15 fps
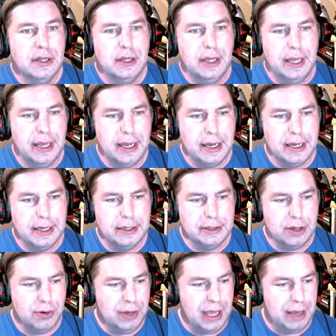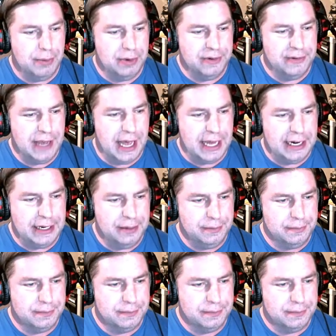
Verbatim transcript: And okay, we've got it,